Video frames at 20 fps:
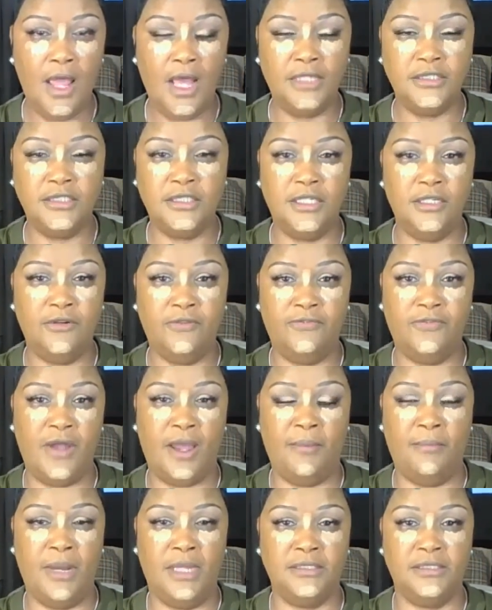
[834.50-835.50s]
I still
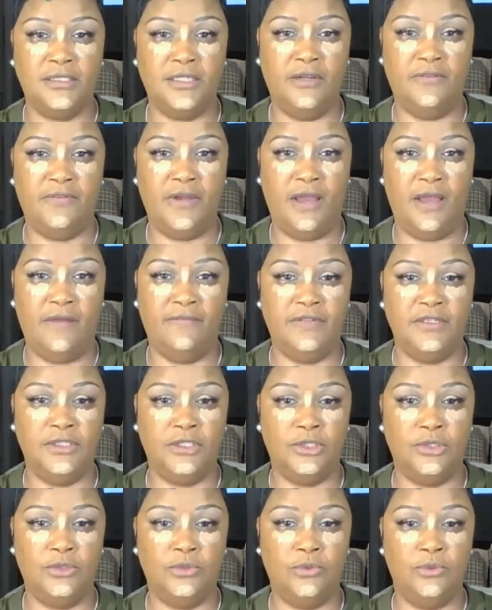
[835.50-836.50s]
find myself having
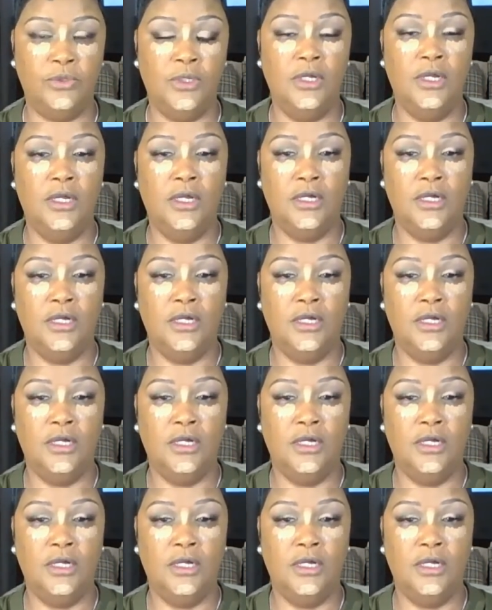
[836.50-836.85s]
to